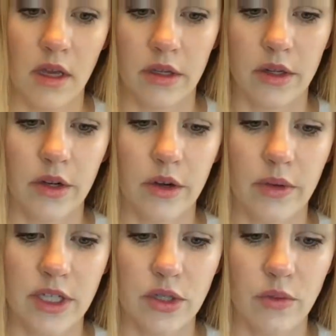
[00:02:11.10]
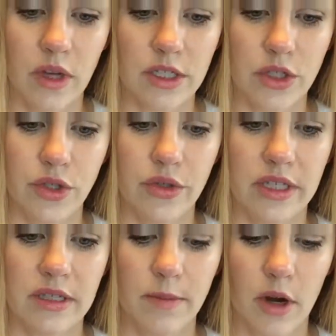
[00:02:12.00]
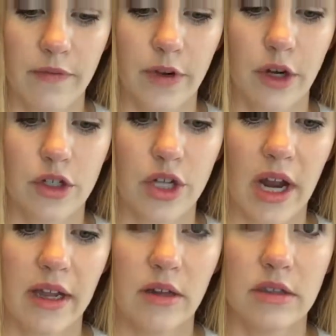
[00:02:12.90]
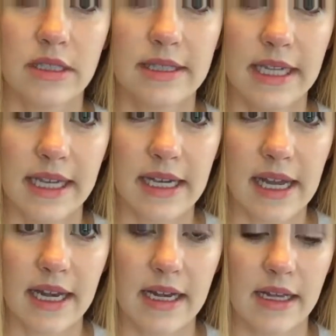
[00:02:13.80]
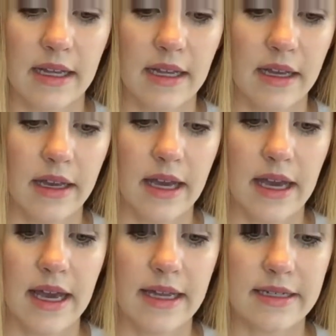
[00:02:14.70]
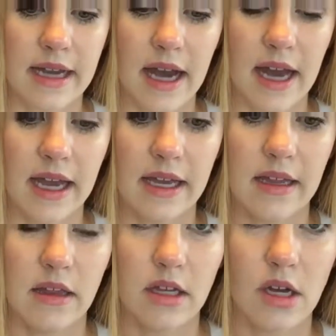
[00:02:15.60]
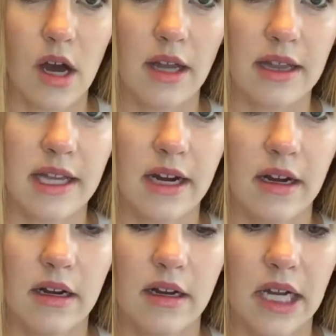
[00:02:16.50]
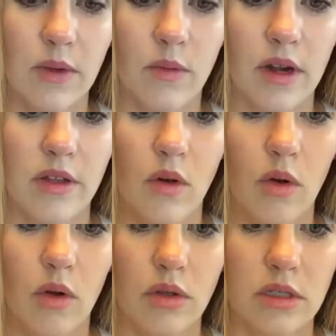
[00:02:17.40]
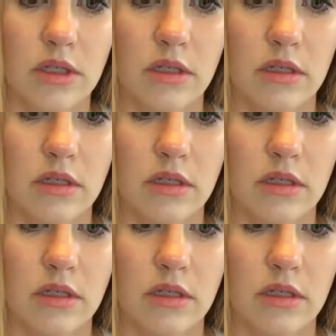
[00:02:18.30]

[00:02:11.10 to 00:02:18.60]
You're going to want to do this part for your child. Stick it in and tie the knot there in one of the holes.